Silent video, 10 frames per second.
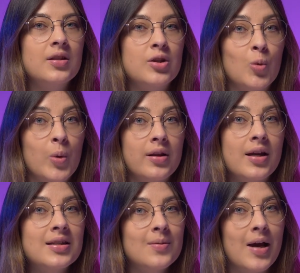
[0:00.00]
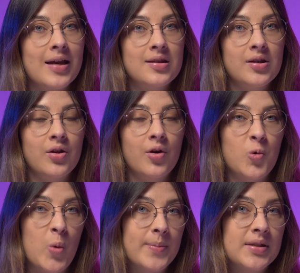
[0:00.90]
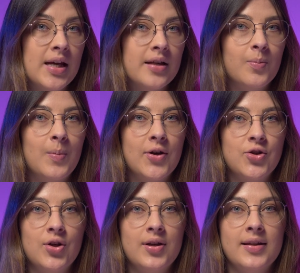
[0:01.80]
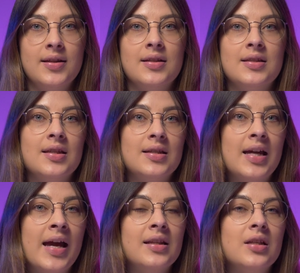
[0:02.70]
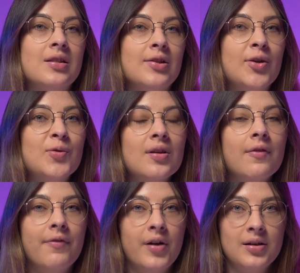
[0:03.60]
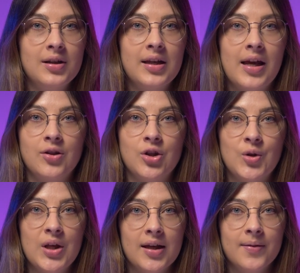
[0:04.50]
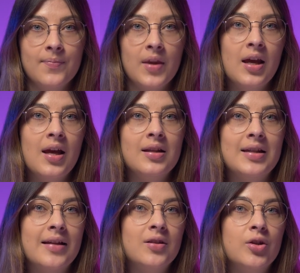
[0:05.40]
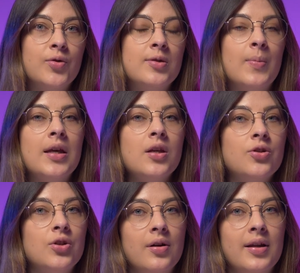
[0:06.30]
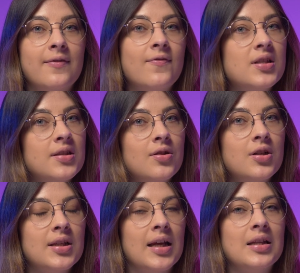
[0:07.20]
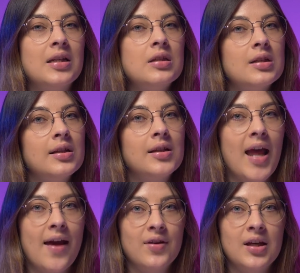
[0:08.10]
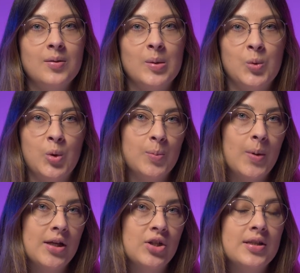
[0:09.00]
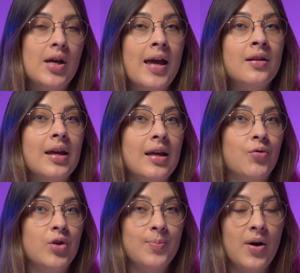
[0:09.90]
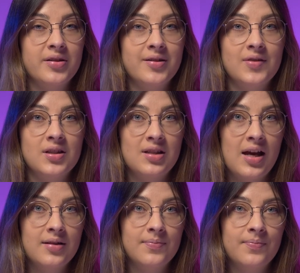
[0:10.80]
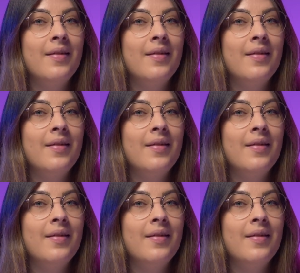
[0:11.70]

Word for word: So when customizing your website, make sure that its design is user-friendly and unique. That includes making sure that visitors can easily navigate between pages and a responsive design.